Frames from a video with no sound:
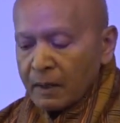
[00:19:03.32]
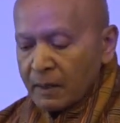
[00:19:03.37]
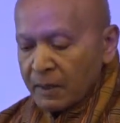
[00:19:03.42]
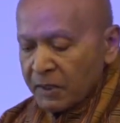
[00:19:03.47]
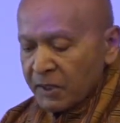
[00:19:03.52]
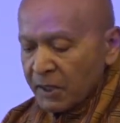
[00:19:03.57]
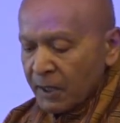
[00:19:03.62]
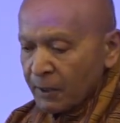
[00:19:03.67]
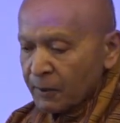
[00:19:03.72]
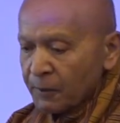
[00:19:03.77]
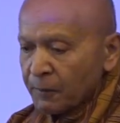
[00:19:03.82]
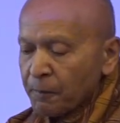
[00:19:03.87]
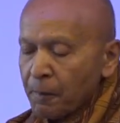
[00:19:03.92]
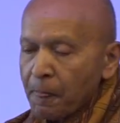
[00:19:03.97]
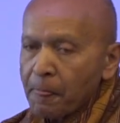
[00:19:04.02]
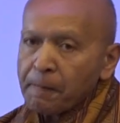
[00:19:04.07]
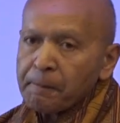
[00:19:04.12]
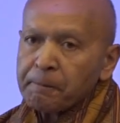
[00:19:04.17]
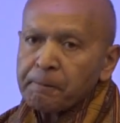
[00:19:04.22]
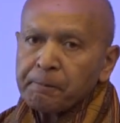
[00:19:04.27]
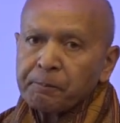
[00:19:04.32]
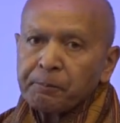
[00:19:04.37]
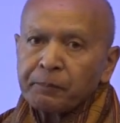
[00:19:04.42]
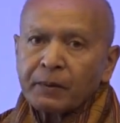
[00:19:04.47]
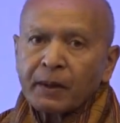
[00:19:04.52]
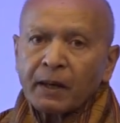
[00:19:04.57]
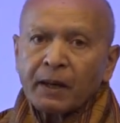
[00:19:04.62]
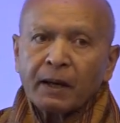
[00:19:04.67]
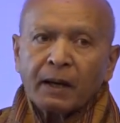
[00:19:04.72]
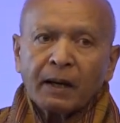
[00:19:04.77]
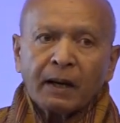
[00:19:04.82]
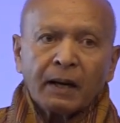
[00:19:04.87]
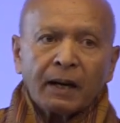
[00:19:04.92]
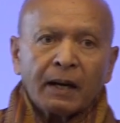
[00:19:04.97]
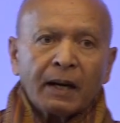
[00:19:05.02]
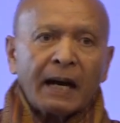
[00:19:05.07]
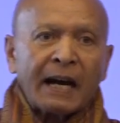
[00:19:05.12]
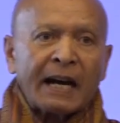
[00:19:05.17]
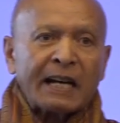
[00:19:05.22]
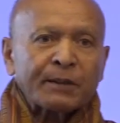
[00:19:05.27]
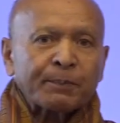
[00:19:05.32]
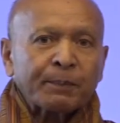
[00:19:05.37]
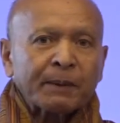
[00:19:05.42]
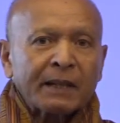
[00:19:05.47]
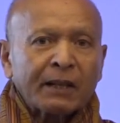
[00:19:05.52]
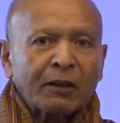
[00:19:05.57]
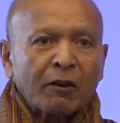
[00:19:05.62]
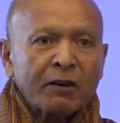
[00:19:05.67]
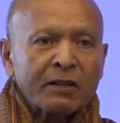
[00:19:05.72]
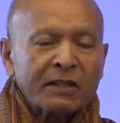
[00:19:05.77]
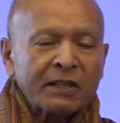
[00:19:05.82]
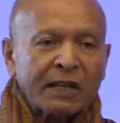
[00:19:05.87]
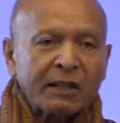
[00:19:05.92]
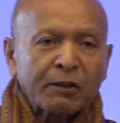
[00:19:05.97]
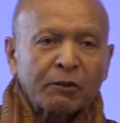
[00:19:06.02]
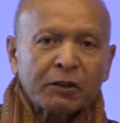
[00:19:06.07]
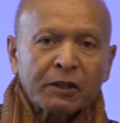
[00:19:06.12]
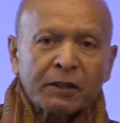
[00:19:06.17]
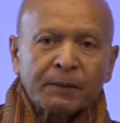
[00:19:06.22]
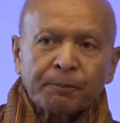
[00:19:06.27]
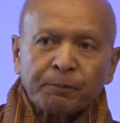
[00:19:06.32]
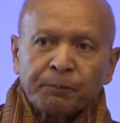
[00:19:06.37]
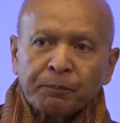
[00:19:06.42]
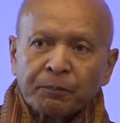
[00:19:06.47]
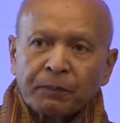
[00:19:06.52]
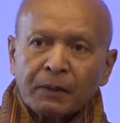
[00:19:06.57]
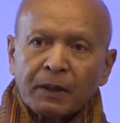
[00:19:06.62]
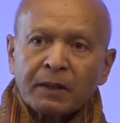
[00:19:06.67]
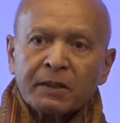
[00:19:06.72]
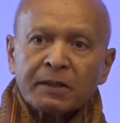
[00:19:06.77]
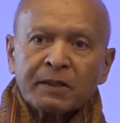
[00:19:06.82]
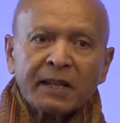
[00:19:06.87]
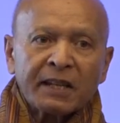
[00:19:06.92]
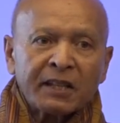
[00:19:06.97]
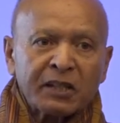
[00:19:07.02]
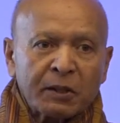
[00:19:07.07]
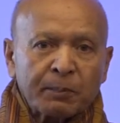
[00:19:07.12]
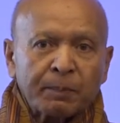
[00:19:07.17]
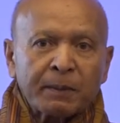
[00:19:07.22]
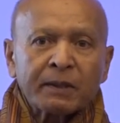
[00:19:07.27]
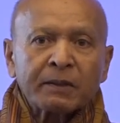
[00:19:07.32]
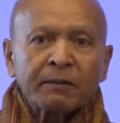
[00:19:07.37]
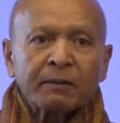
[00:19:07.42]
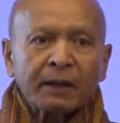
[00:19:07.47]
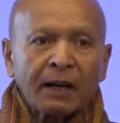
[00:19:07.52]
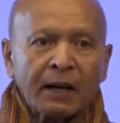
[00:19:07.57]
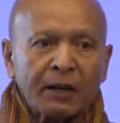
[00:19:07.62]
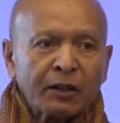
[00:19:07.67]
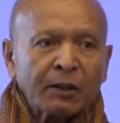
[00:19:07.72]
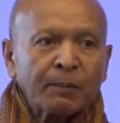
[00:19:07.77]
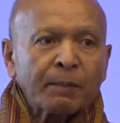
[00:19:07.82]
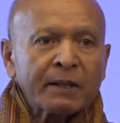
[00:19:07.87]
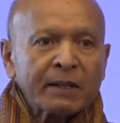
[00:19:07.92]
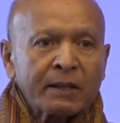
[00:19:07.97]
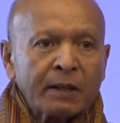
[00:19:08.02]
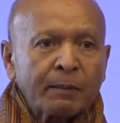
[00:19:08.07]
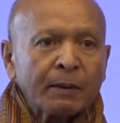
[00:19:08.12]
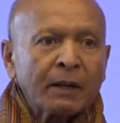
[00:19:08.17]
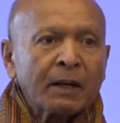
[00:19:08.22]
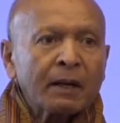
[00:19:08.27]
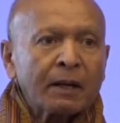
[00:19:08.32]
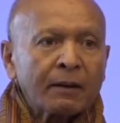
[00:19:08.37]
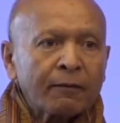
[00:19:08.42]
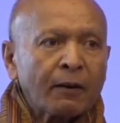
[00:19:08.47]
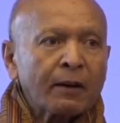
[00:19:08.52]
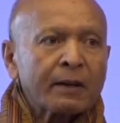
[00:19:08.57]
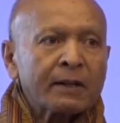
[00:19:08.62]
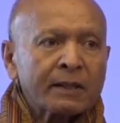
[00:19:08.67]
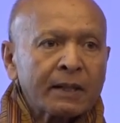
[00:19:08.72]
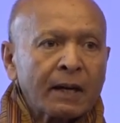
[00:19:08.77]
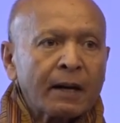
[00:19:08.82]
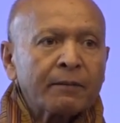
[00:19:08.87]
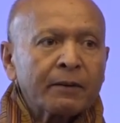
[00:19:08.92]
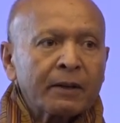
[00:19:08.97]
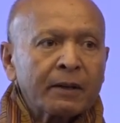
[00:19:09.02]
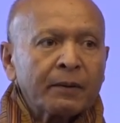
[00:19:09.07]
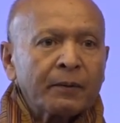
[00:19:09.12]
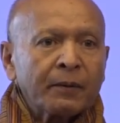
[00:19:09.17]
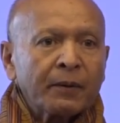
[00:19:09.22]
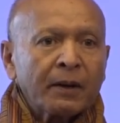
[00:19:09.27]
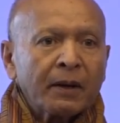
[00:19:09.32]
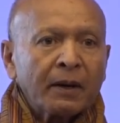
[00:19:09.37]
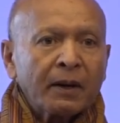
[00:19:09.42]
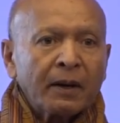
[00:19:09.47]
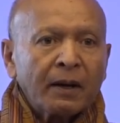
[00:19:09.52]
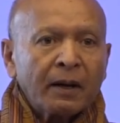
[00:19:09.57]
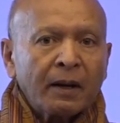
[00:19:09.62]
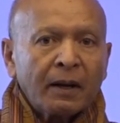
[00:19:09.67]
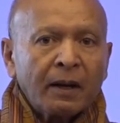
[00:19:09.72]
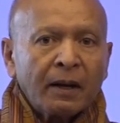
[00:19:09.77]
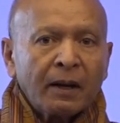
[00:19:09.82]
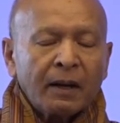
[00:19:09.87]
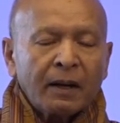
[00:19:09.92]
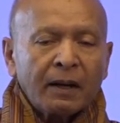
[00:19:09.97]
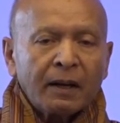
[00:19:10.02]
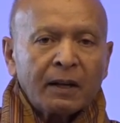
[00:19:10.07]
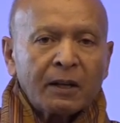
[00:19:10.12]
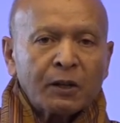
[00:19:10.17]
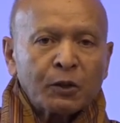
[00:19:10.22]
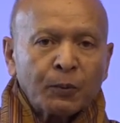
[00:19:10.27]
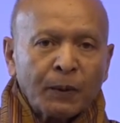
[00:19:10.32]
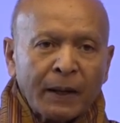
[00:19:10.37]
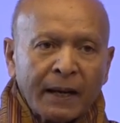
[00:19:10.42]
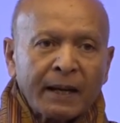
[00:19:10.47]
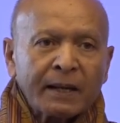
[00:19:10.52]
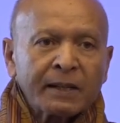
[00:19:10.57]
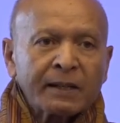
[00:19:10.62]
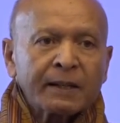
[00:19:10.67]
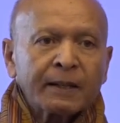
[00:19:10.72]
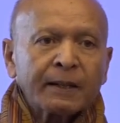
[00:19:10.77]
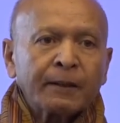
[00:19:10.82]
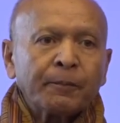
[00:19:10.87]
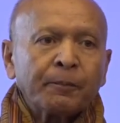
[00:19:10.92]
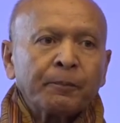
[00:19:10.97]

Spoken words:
So, as per the Constitution, 60% of the country must remain under forest cover, as well as